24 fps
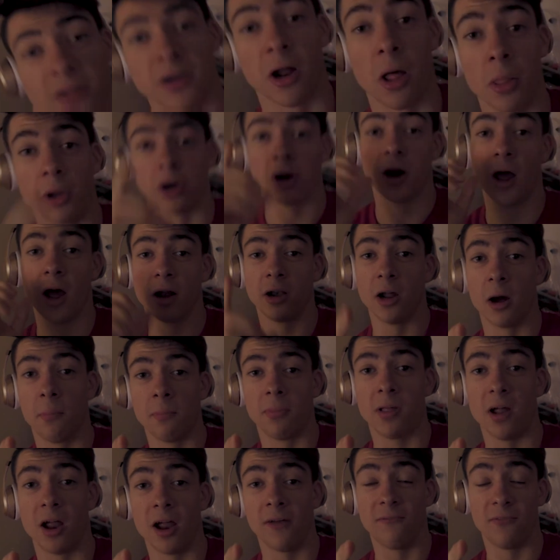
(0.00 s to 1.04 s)
another head up
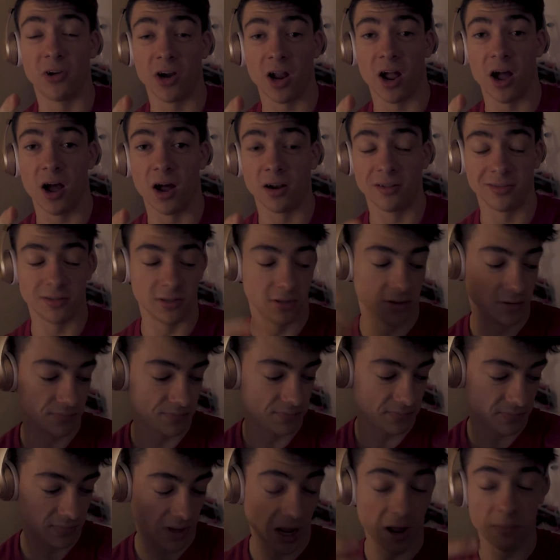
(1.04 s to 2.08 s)
that I forgot. So
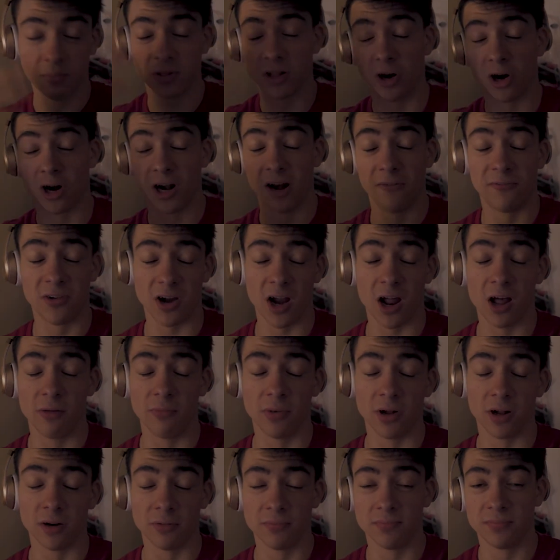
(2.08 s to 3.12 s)
I'm sorry, I forgot,
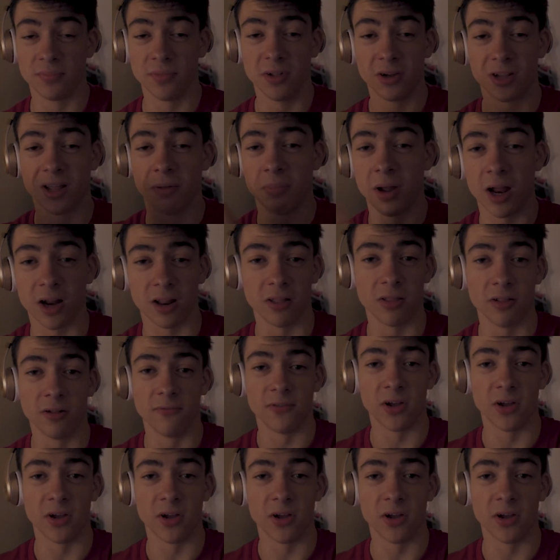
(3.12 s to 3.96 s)
but look it back in the